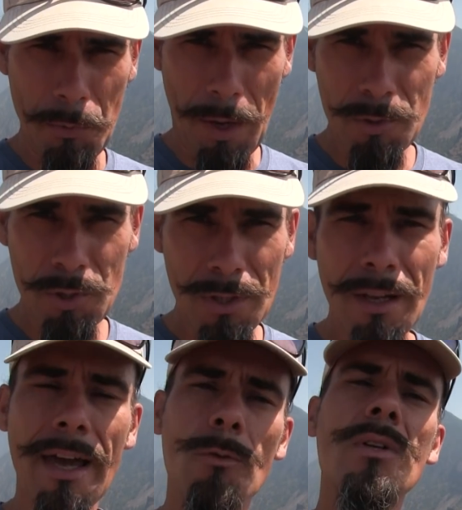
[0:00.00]

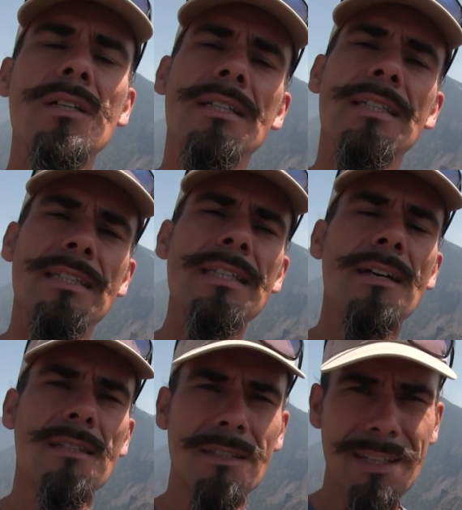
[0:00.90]
eruption. And we'll see
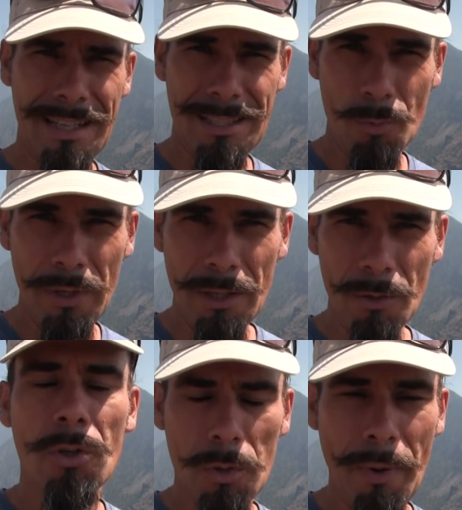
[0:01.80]
us in the next video.
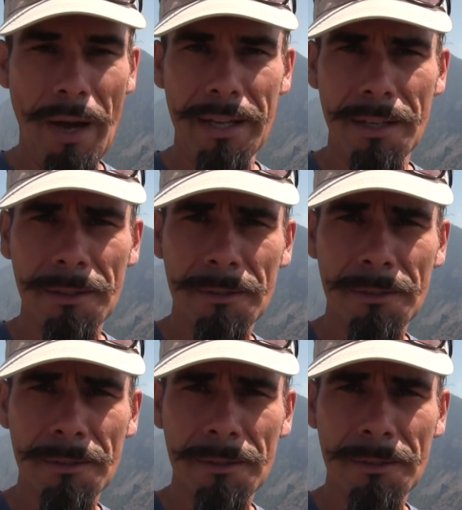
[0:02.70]
Goodbye.